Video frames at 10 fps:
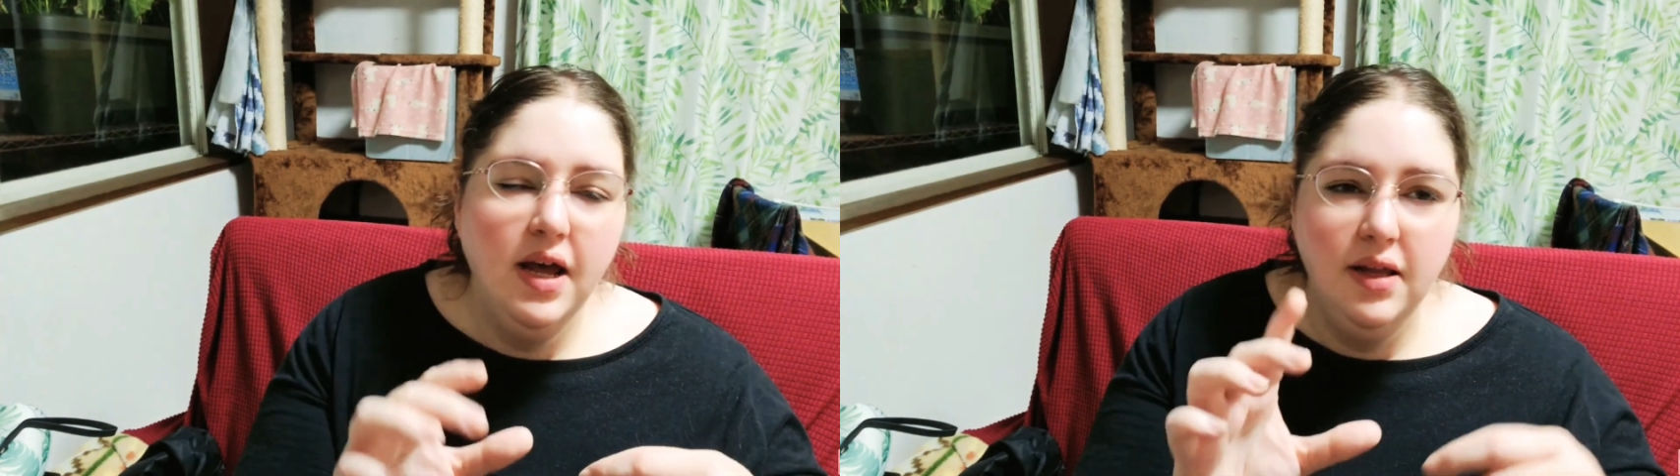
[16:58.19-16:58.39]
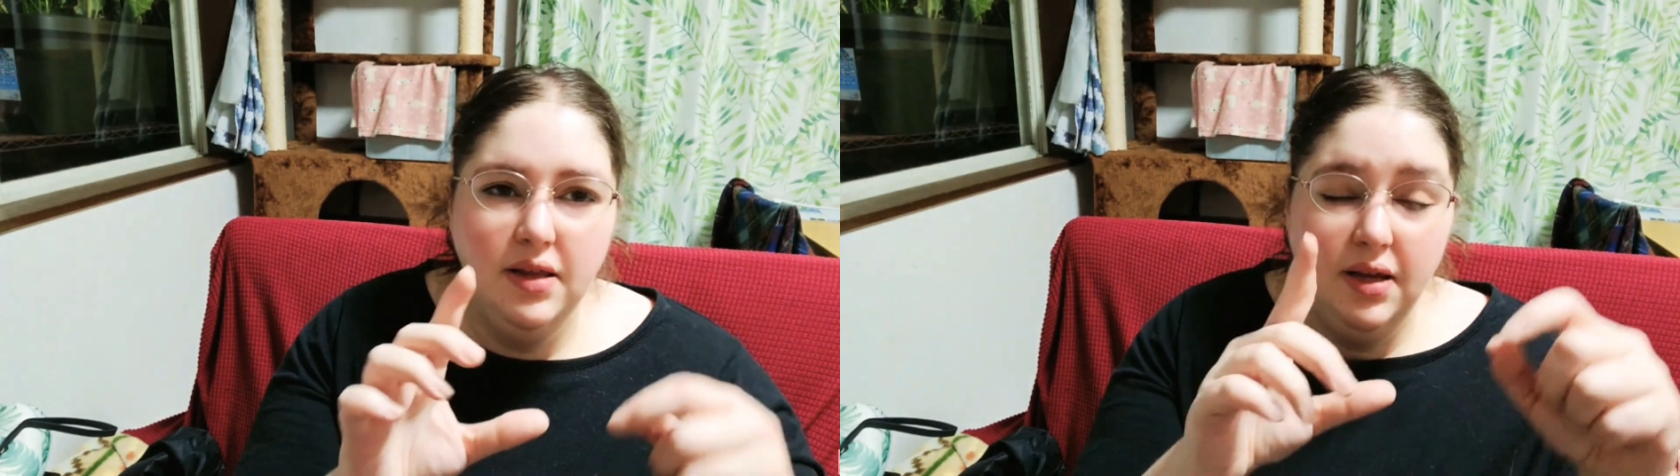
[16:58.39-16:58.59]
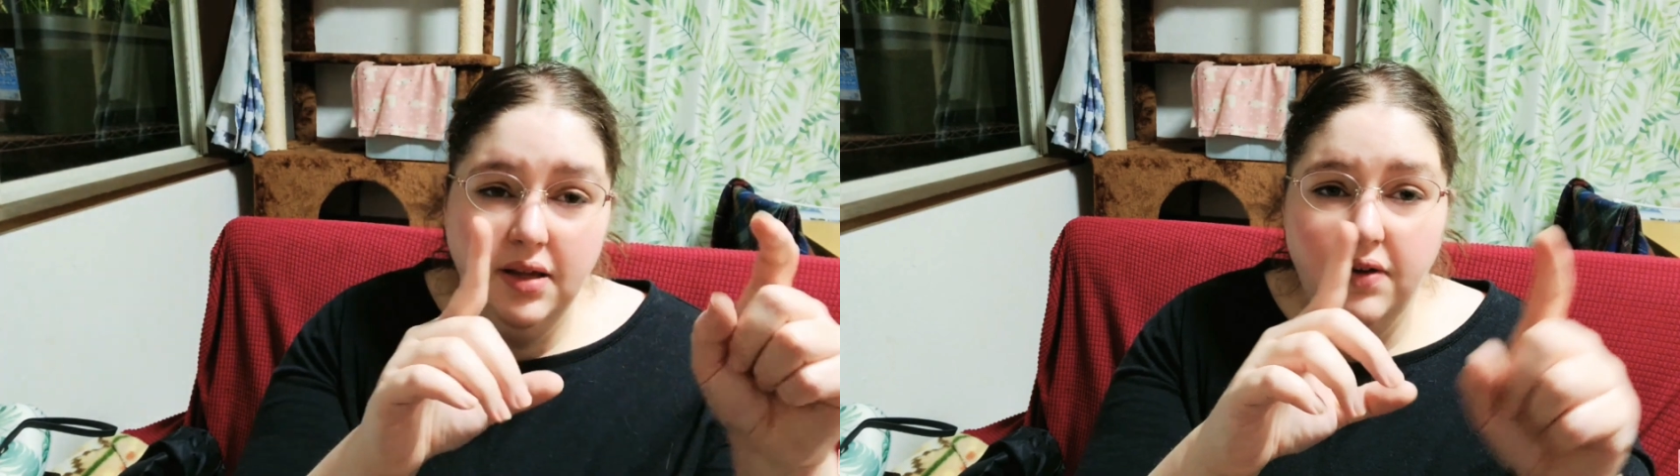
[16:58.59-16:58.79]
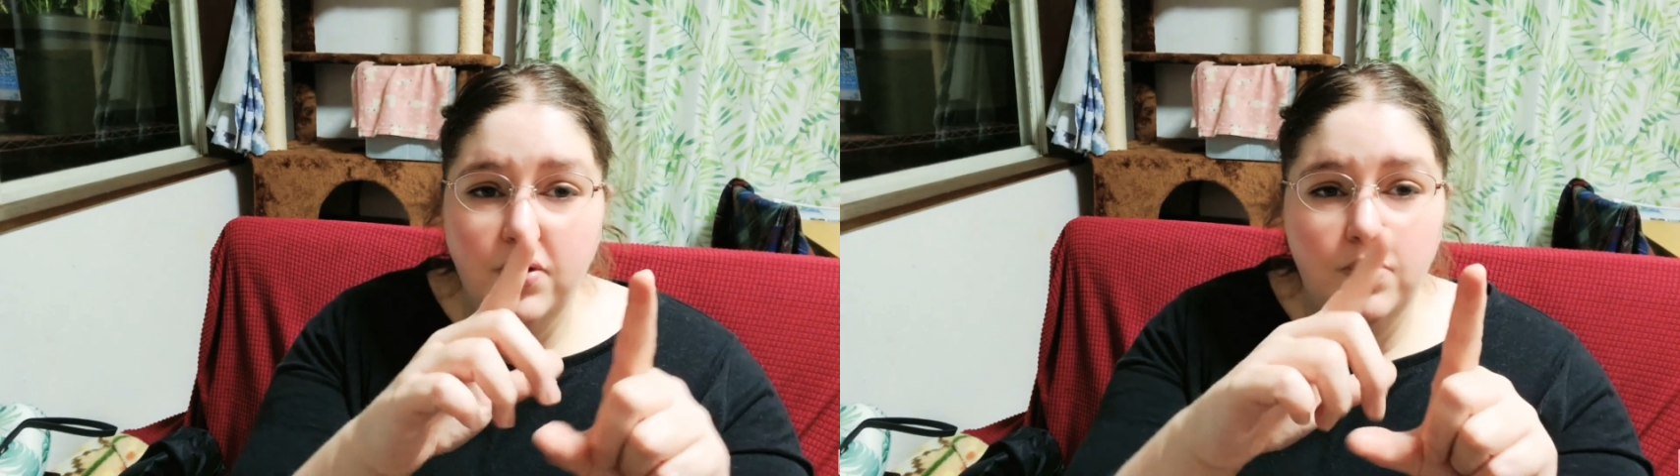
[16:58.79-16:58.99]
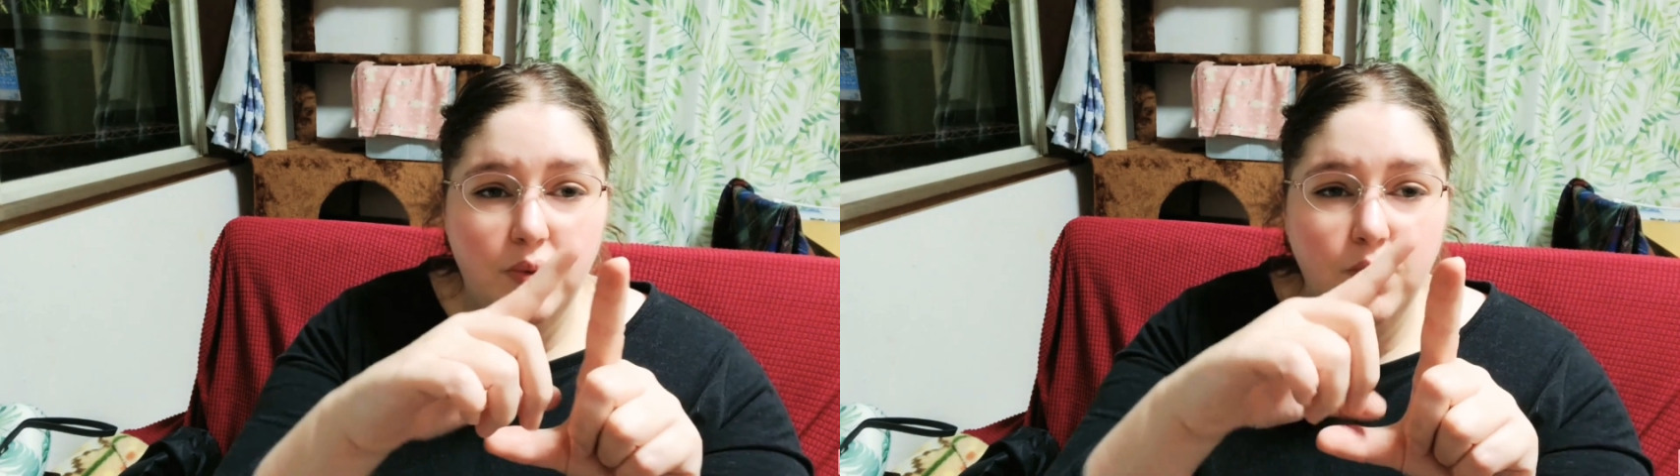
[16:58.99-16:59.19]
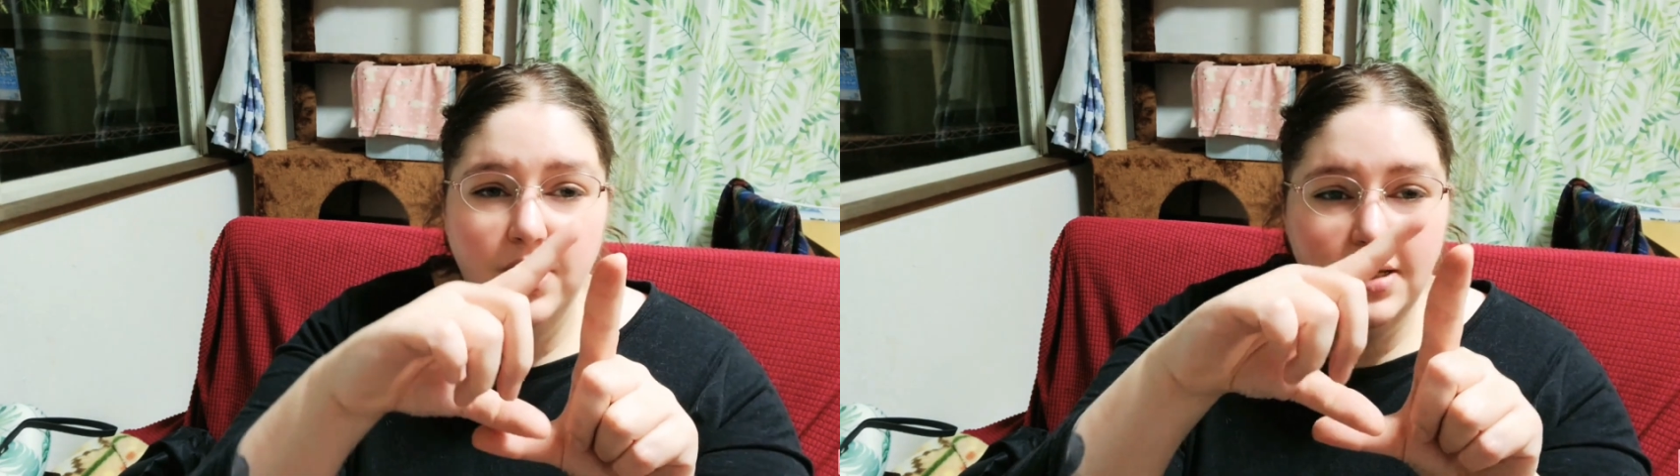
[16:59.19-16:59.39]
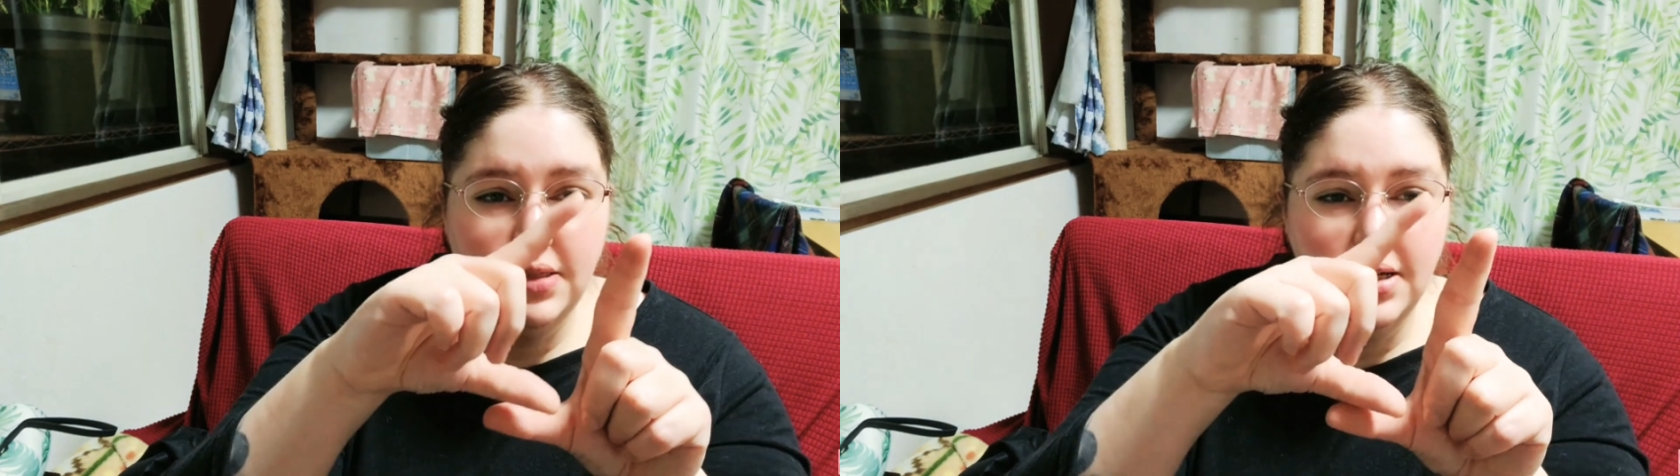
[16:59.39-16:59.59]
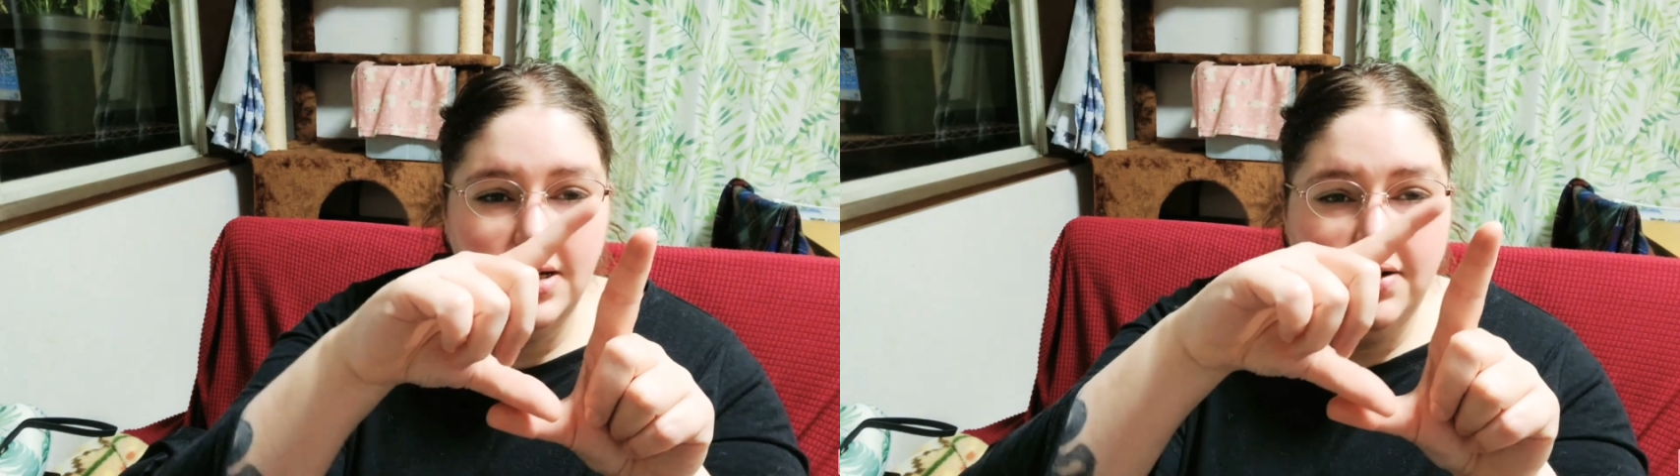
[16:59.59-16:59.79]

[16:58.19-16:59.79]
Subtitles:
and they leave you with one that's like